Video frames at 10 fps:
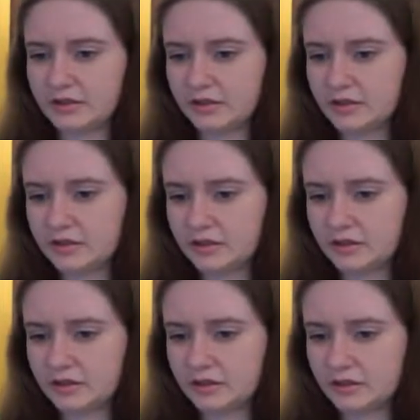
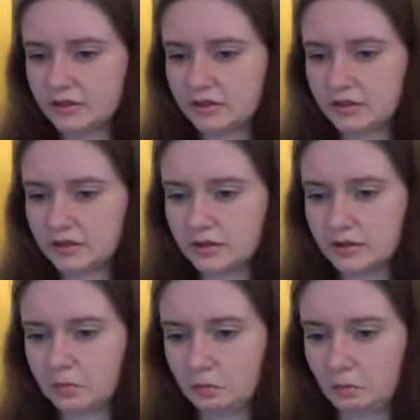
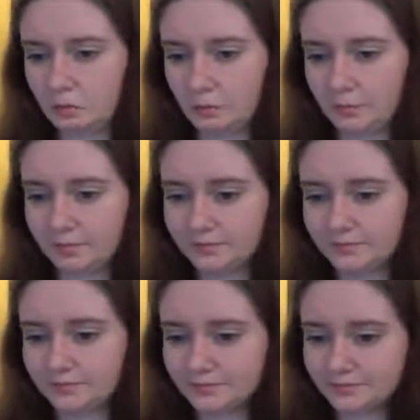
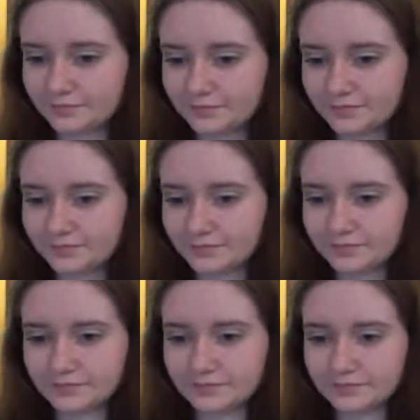
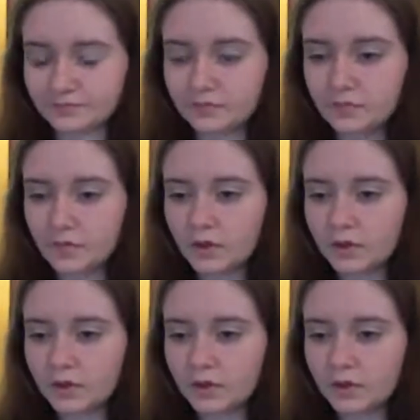Nobody speaks.